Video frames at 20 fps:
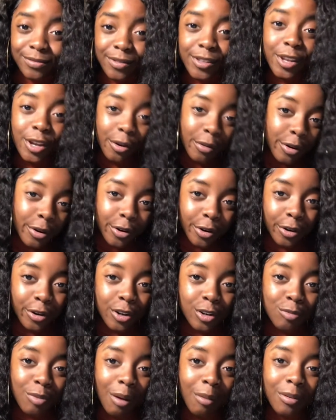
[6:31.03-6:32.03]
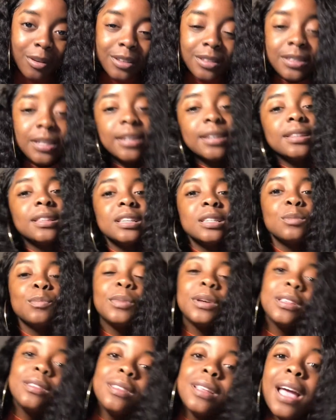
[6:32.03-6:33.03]
Your recruiter's probably going to tell you this,
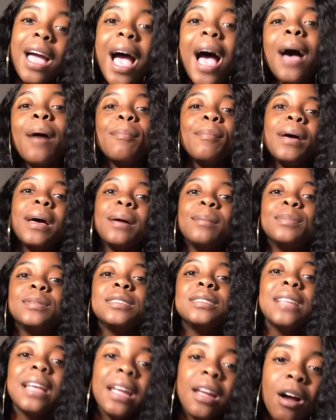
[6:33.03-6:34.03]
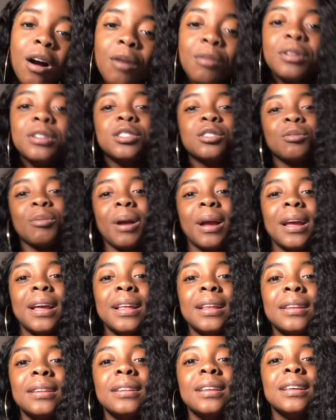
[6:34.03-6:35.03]
but at Meps, they always
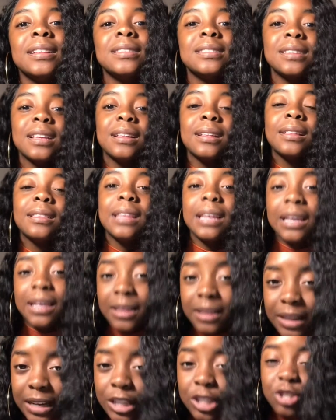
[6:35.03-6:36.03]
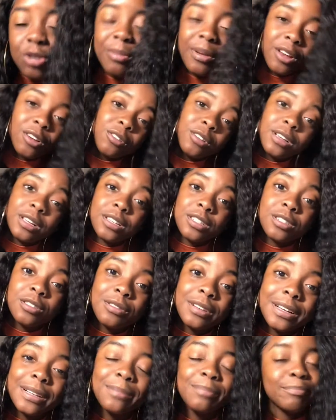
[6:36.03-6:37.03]
threaten and say that they can look at your medical
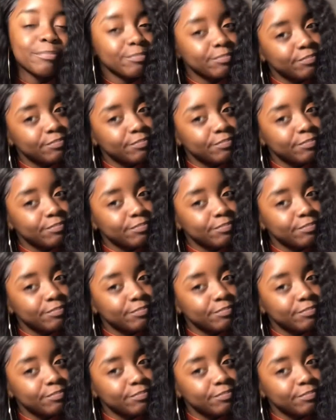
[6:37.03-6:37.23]
history.